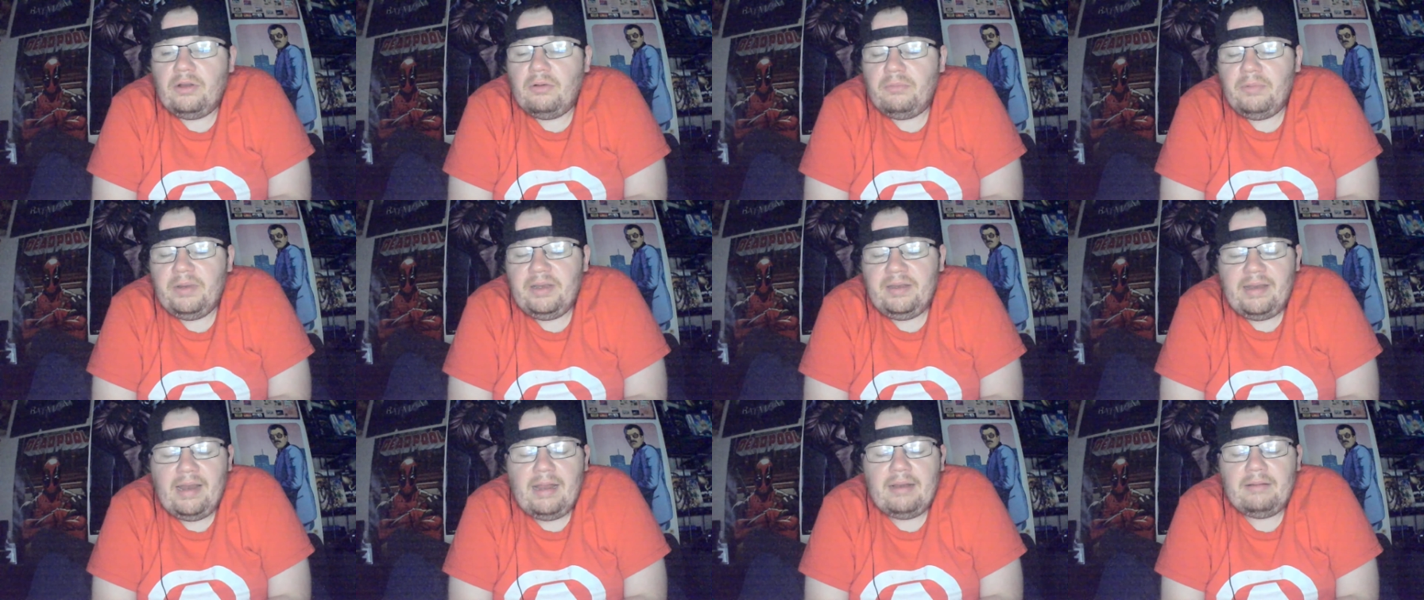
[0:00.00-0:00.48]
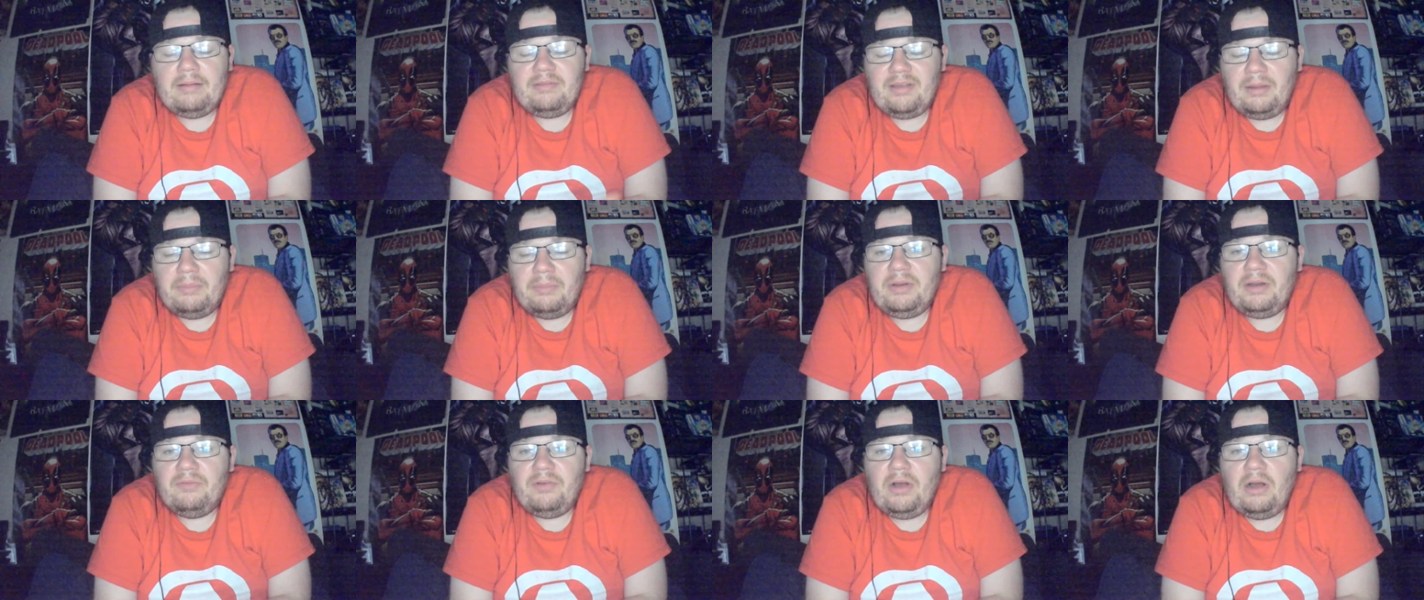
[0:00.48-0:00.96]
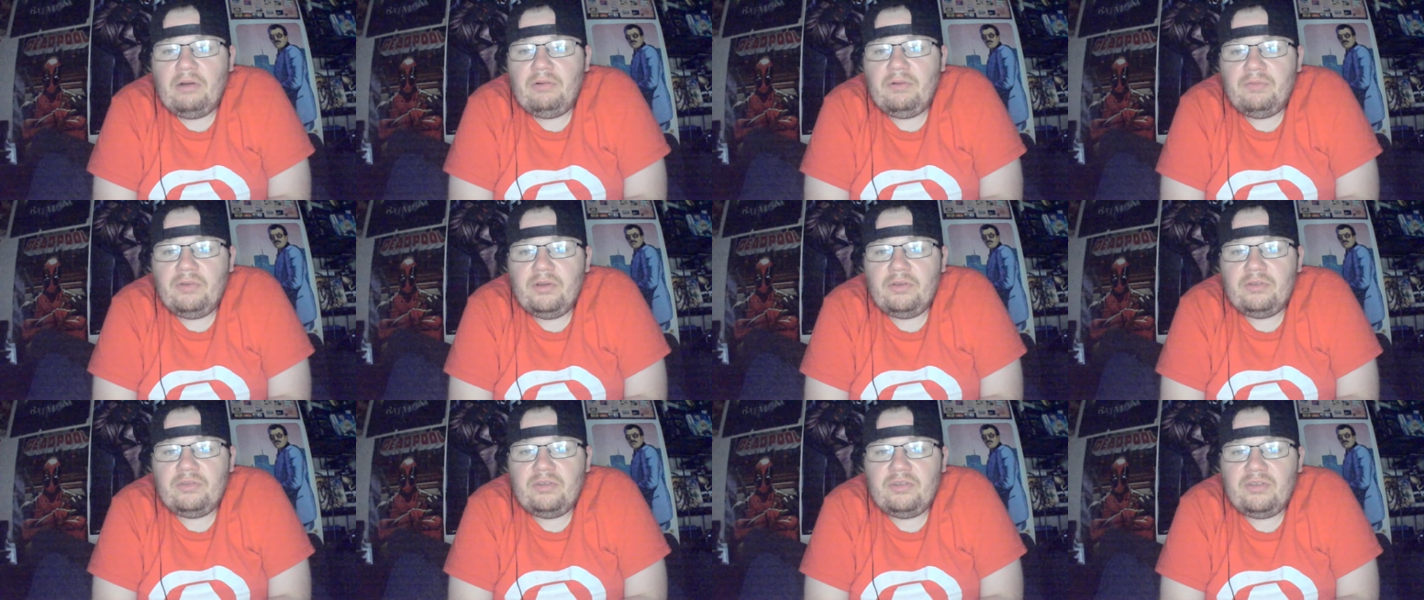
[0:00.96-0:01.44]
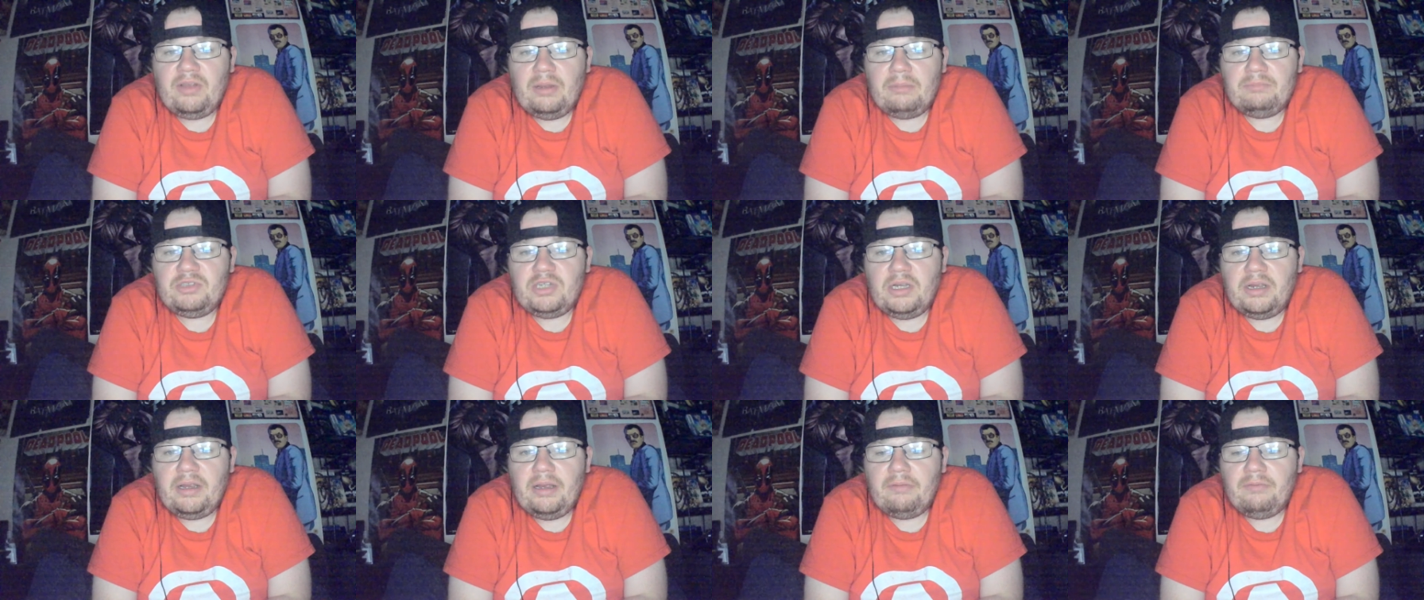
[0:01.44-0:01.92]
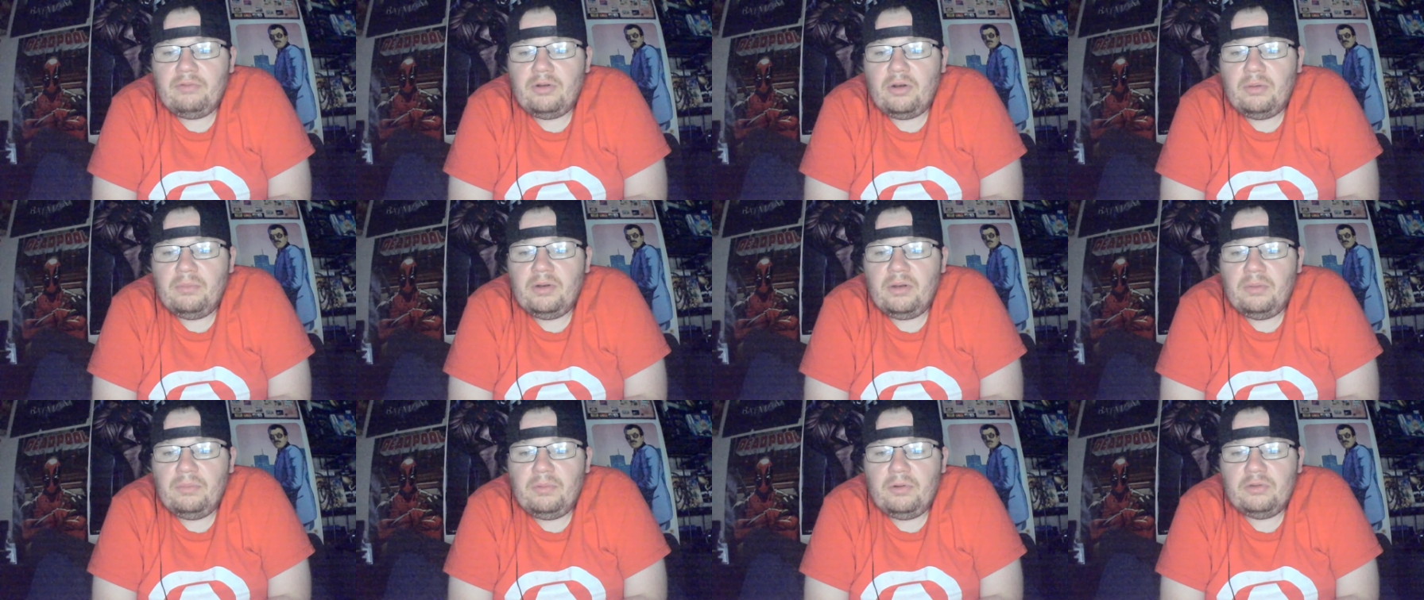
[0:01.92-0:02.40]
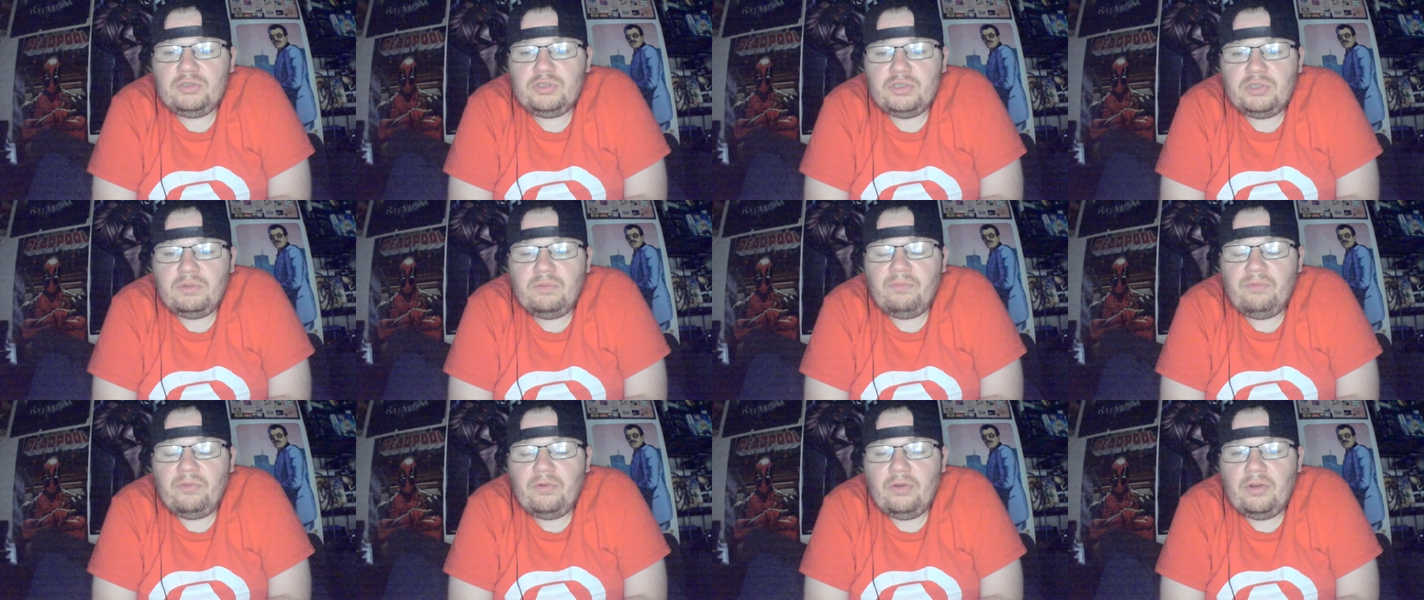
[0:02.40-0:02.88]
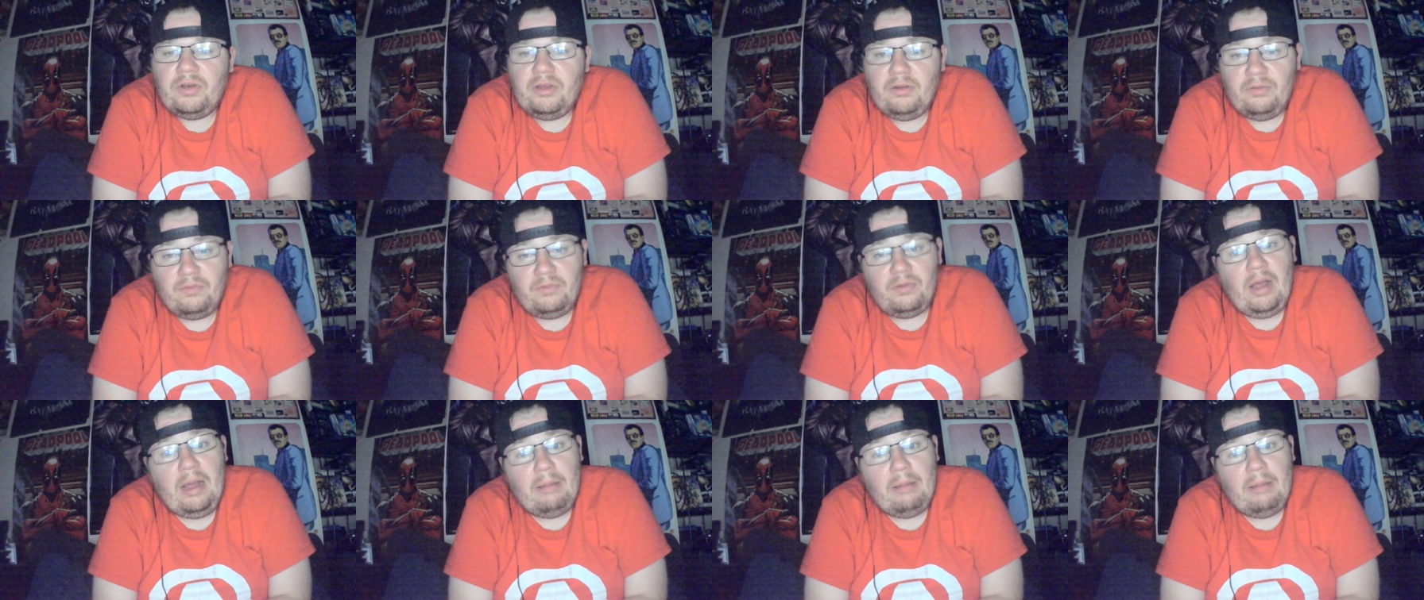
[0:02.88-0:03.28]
we get Sammy Guevara versus MJF coming up on June 30th.